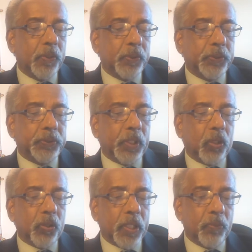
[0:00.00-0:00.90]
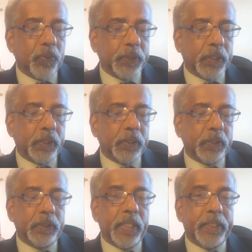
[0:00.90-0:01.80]
seroconversion,
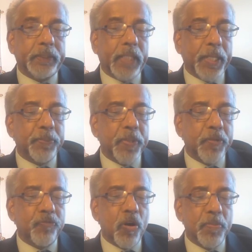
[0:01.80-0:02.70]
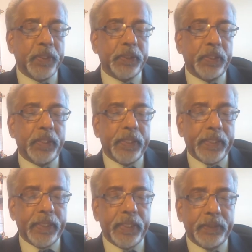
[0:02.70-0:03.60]
that is antibody formation,
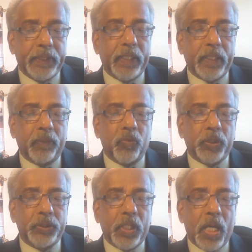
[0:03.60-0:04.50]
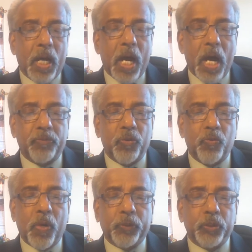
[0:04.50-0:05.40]
in children was half
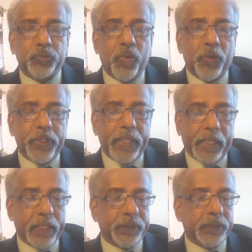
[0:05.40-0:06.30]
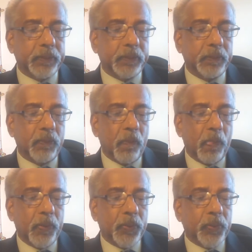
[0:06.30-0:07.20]
of what was found in adults.
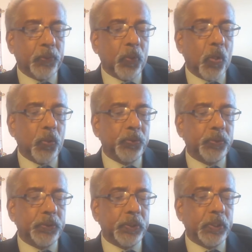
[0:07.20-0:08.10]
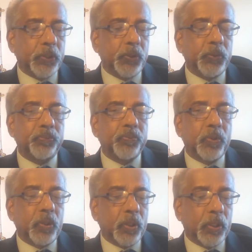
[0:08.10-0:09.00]
Tau ZQ
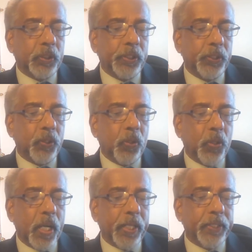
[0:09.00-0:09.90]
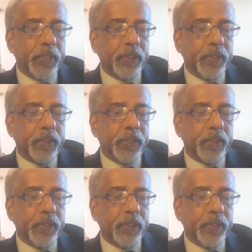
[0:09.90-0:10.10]
DOI